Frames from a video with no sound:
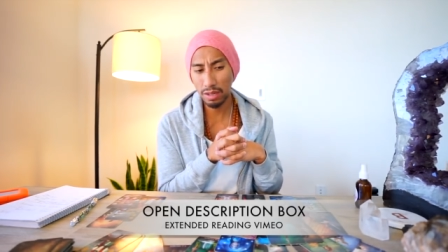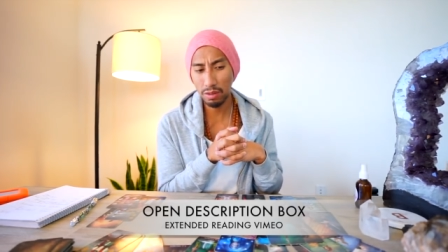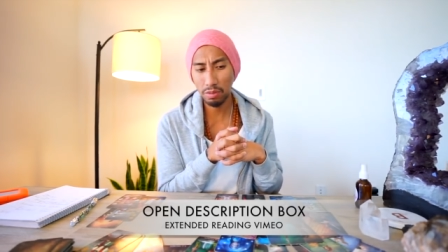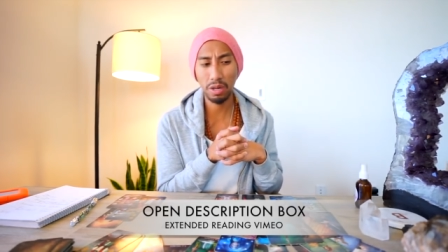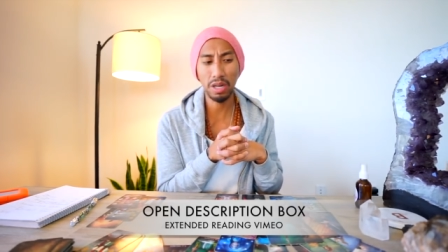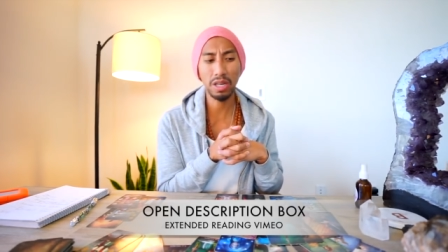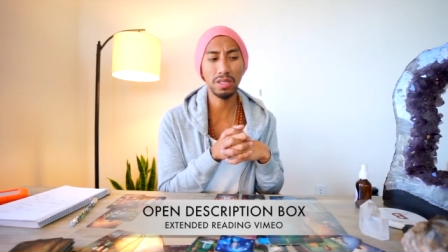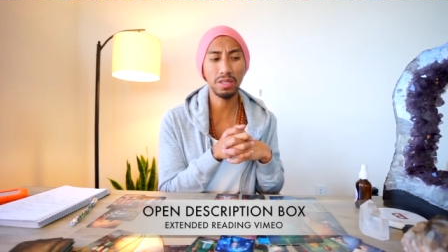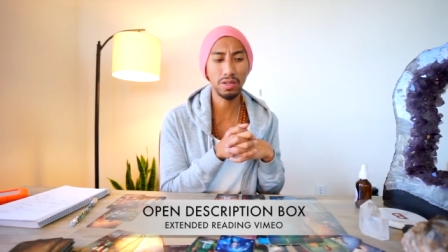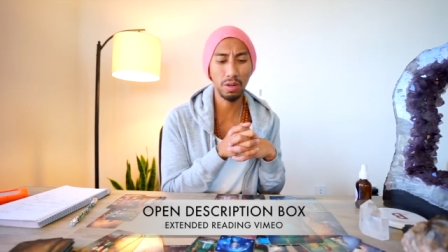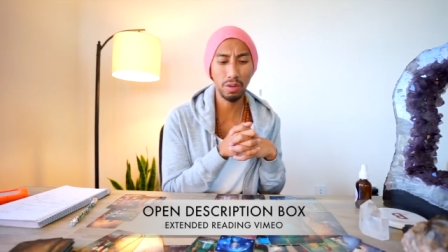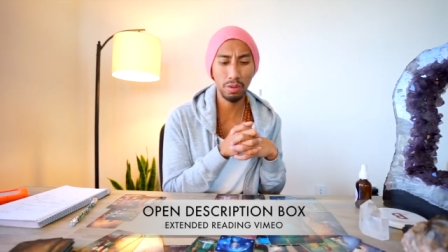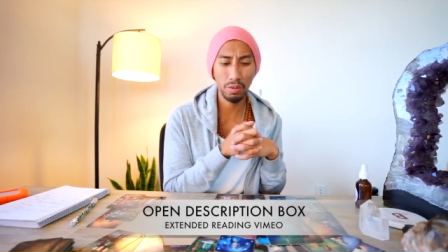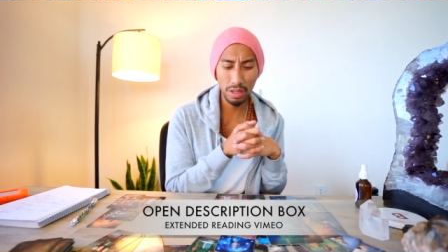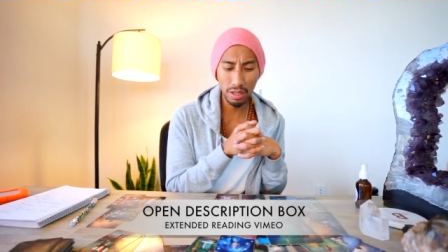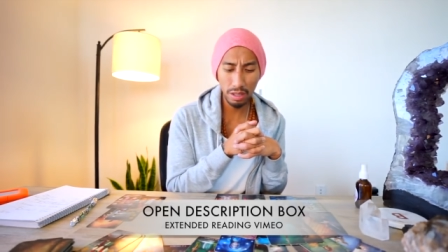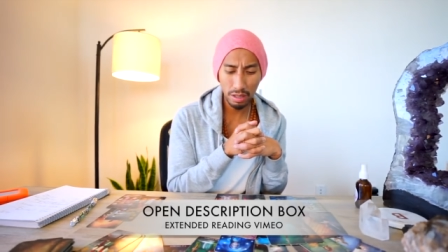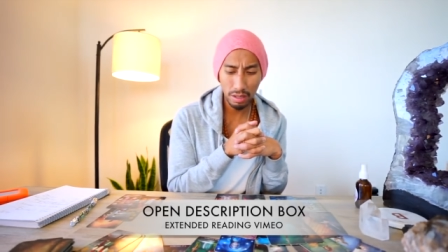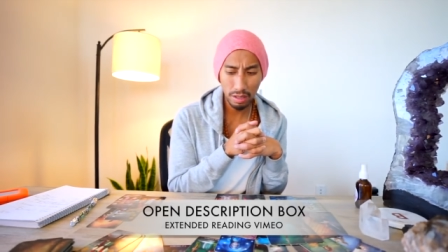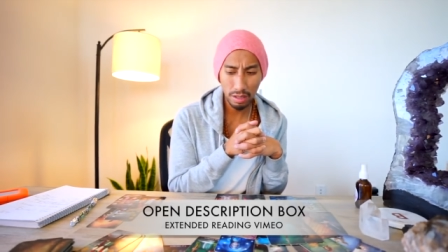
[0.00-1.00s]
where it's
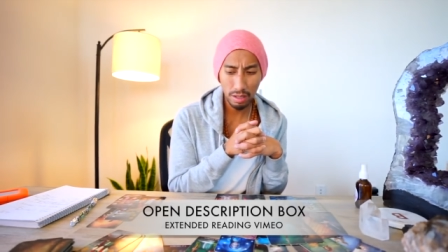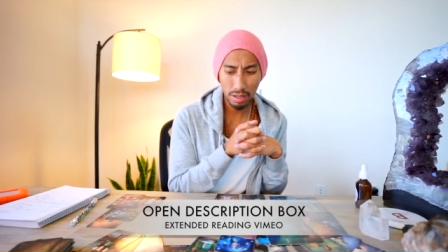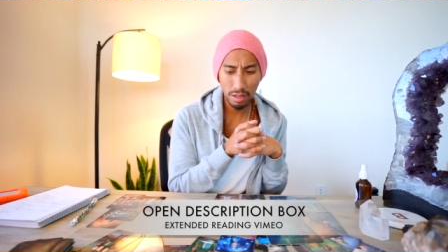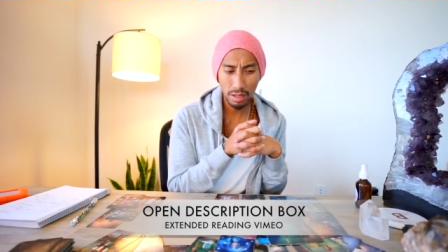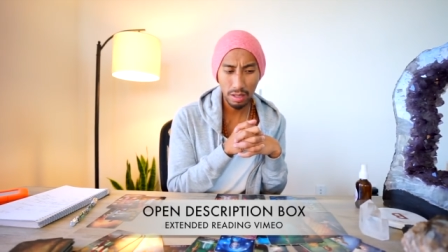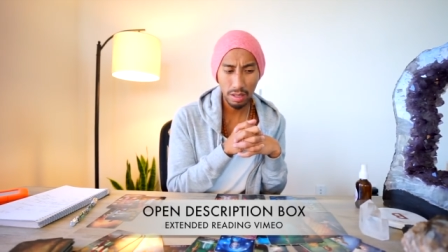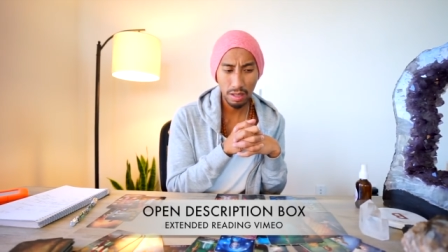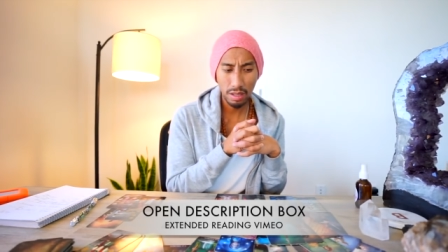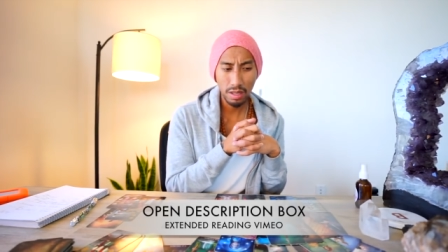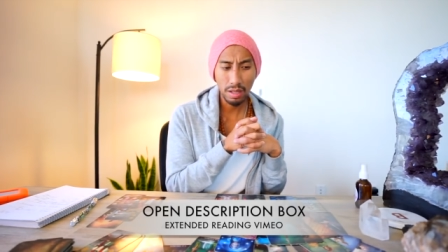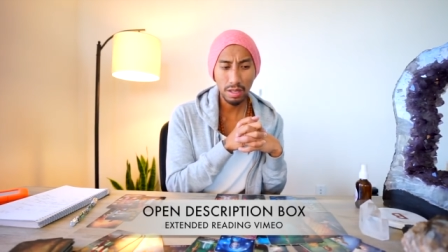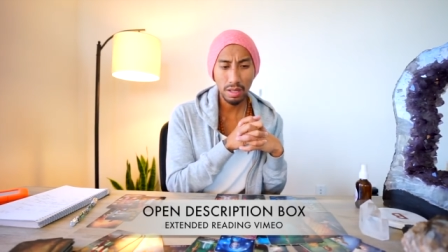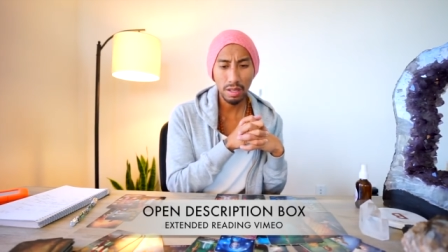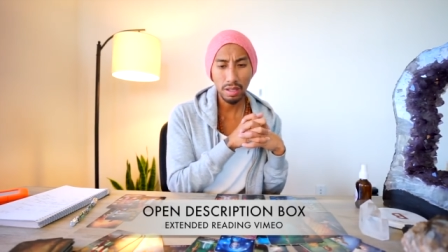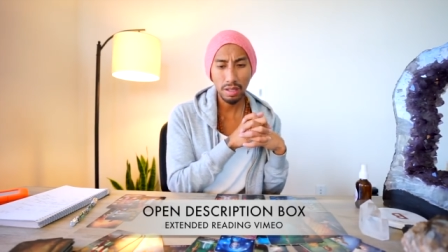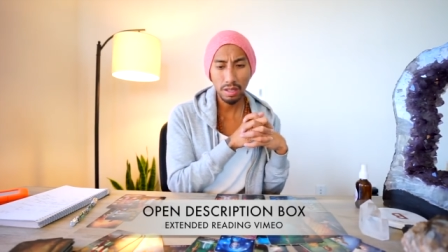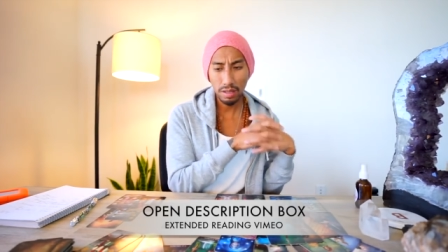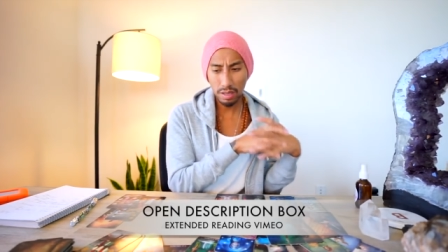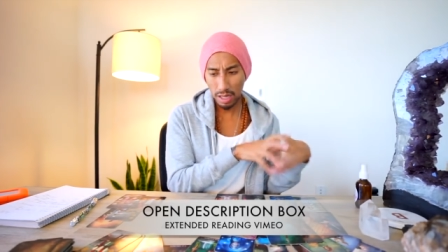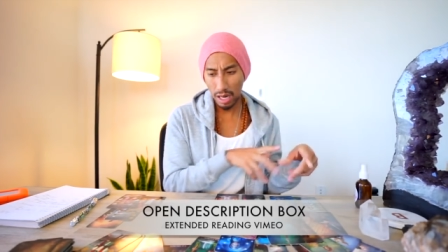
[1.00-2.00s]
going
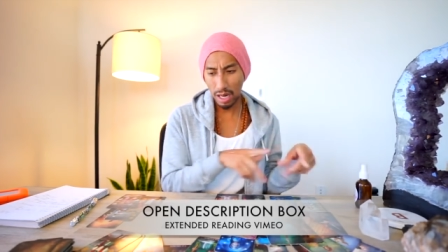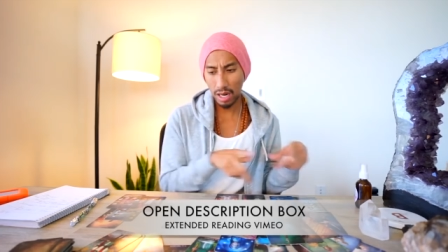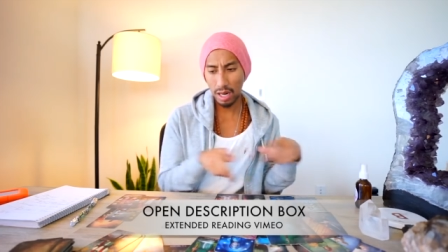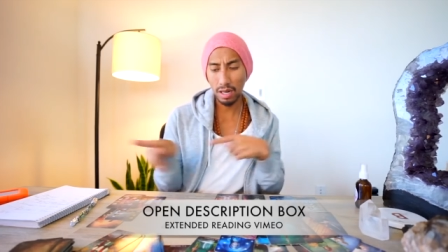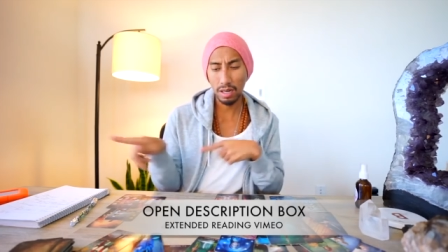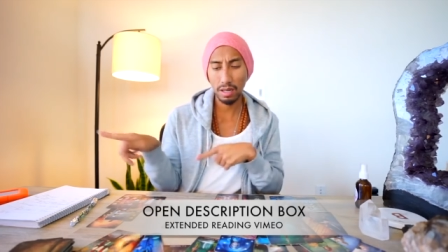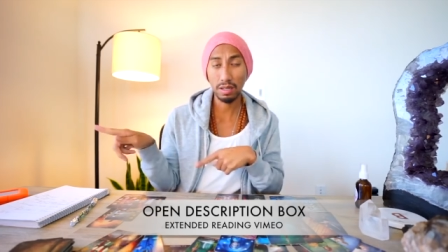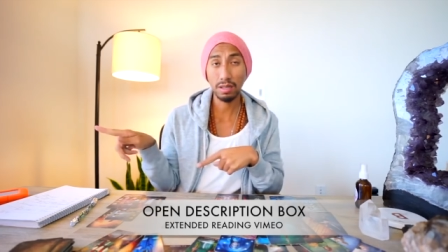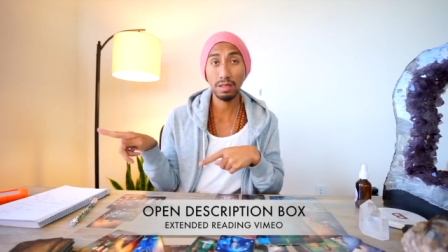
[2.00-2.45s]
there.